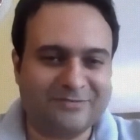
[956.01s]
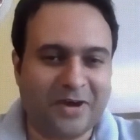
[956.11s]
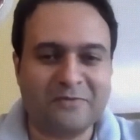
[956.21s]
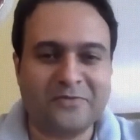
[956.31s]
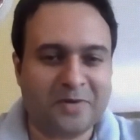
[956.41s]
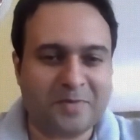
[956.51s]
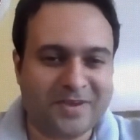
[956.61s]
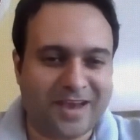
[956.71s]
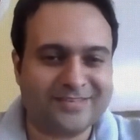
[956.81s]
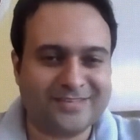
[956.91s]
One word
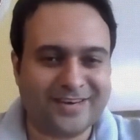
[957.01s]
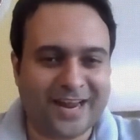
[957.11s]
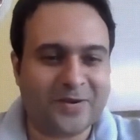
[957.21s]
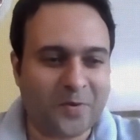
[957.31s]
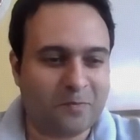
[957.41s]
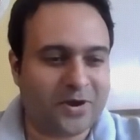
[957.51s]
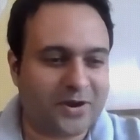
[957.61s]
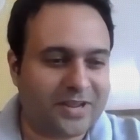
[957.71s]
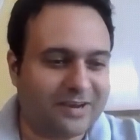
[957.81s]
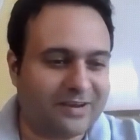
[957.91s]
maybe answer. I know
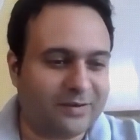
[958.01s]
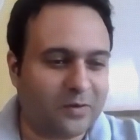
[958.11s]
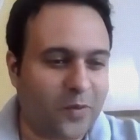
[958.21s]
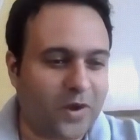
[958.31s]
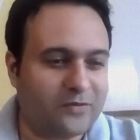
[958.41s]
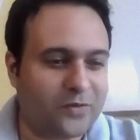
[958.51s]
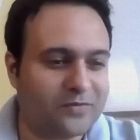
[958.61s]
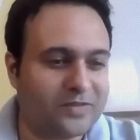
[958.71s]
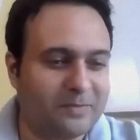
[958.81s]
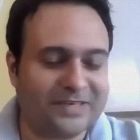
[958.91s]
quite few of them,